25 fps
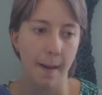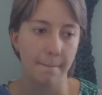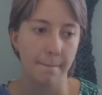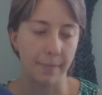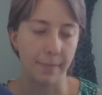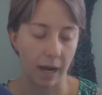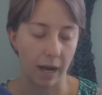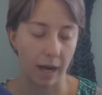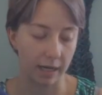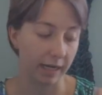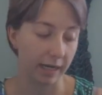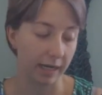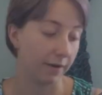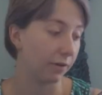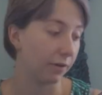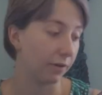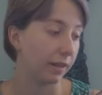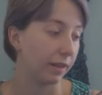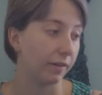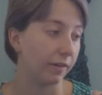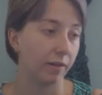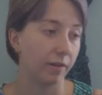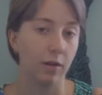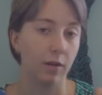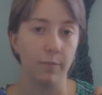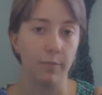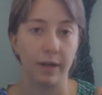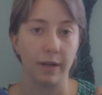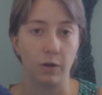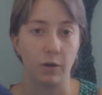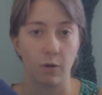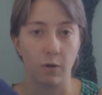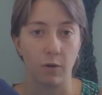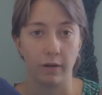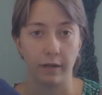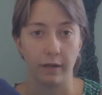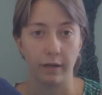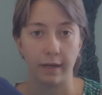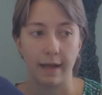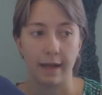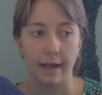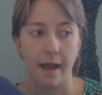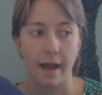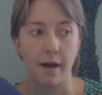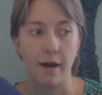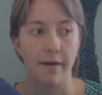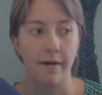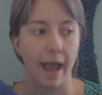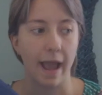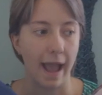But everything's a lot better quality
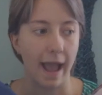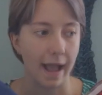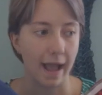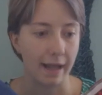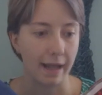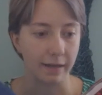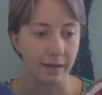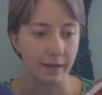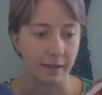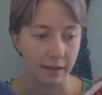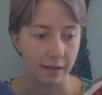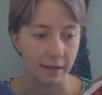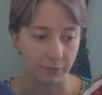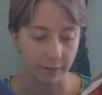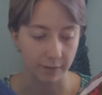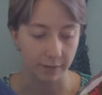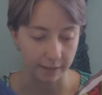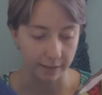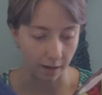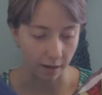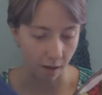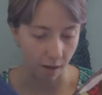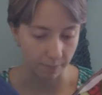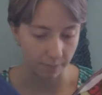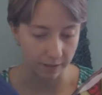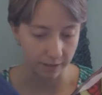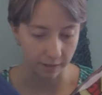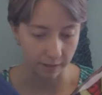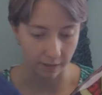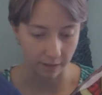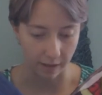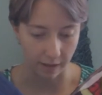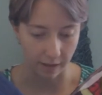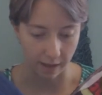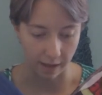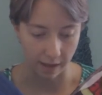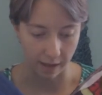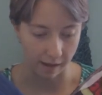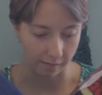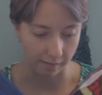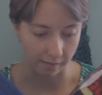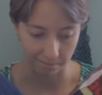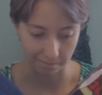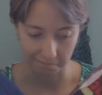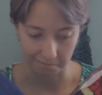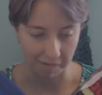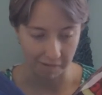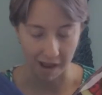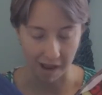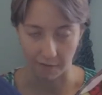now and they've really upped their
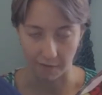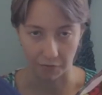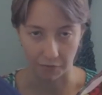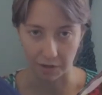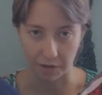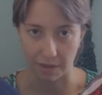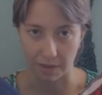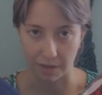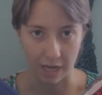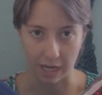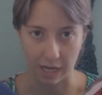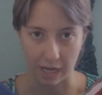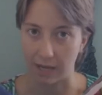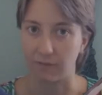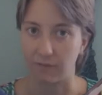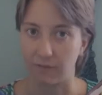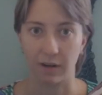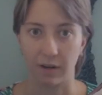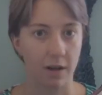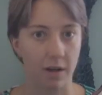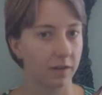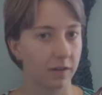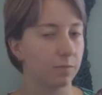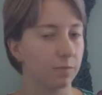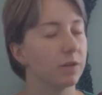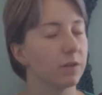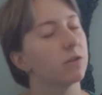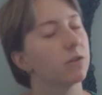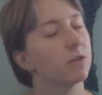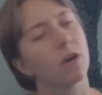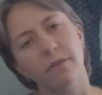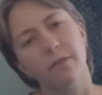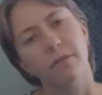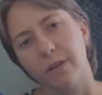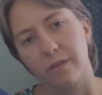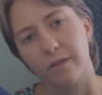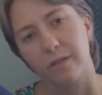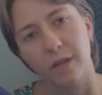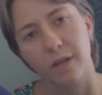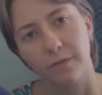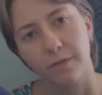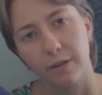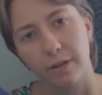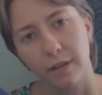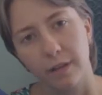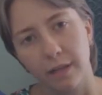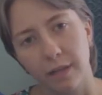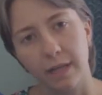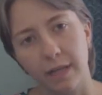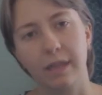everything, even customer service and
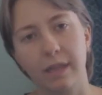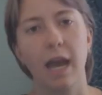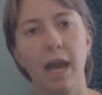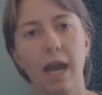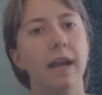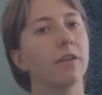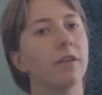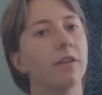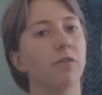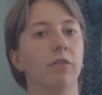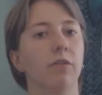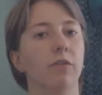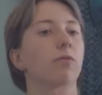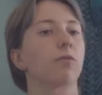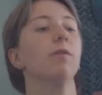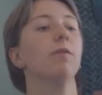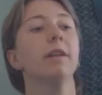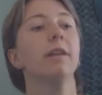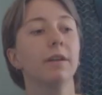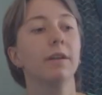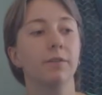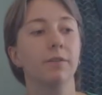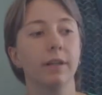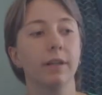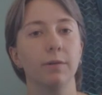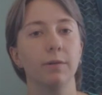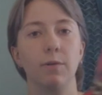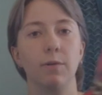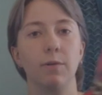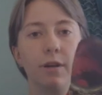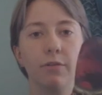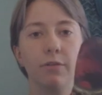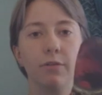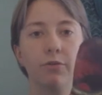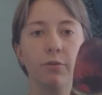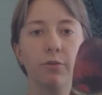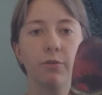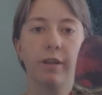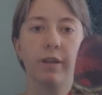everything like that is just really, really wonderful.